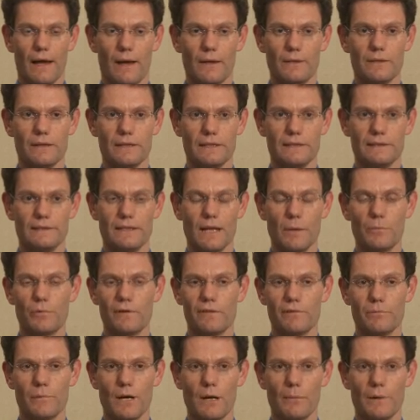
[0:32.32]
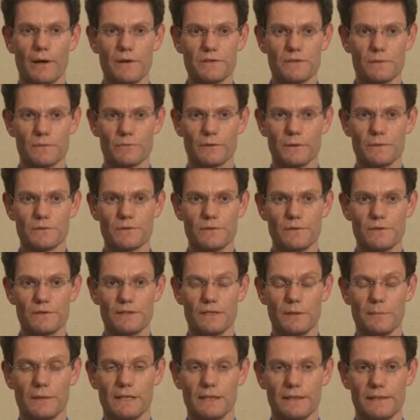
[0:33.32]
The number of mobile subscriptions
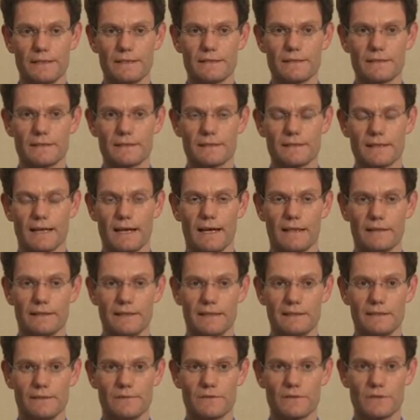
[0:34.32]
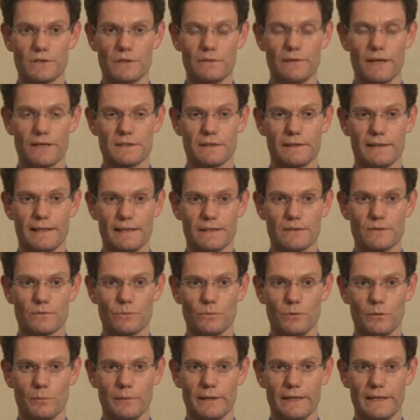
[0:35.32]
in the Middle East at the end of
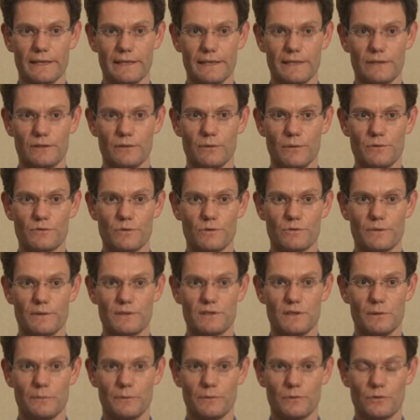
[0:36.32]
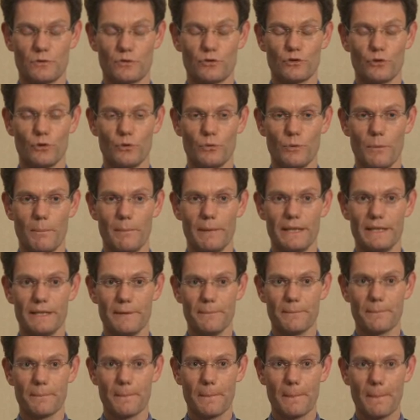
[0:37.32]
2008 will be 222
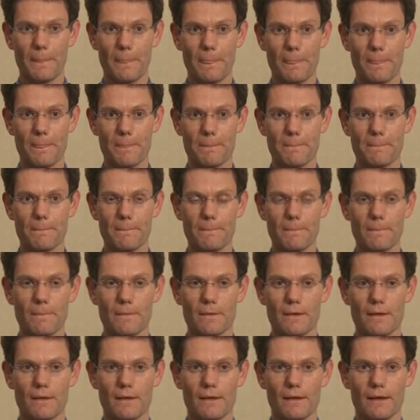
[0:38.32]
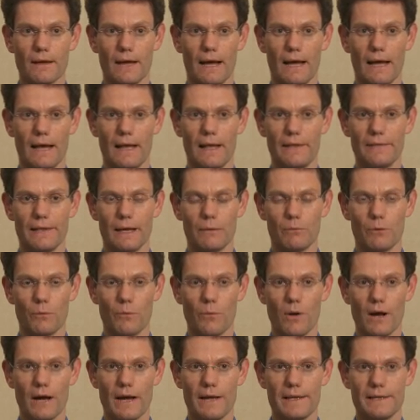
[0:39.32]
million, and that will
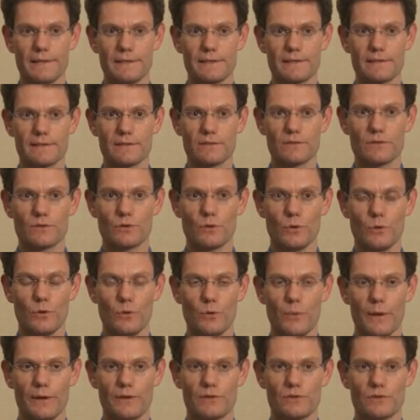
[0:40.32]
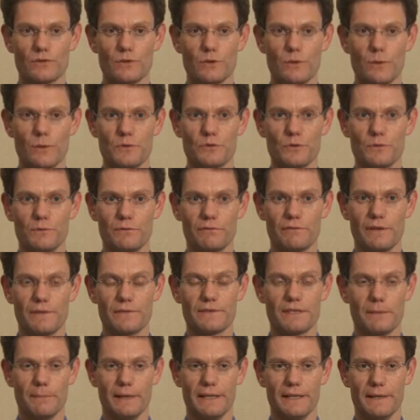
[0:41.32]
rise to
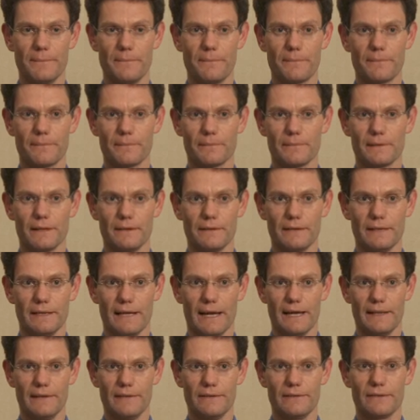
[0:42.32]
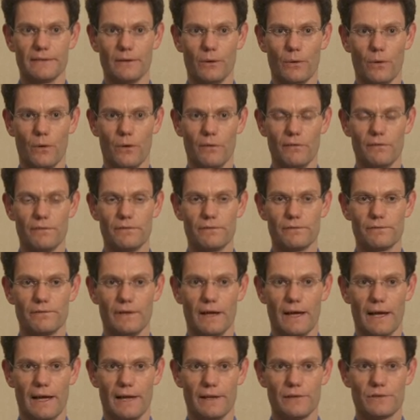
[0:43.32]
250 million at the end of
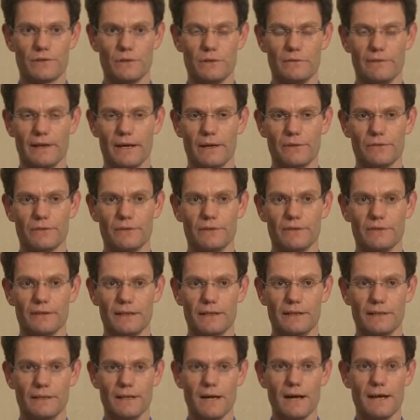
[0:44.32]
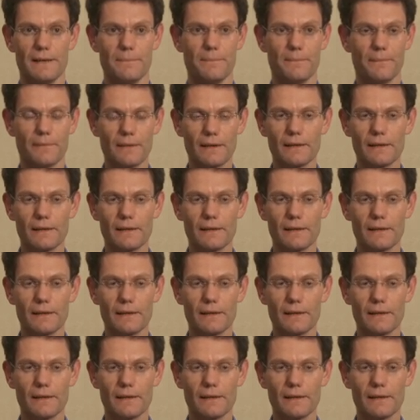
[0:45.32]
2009.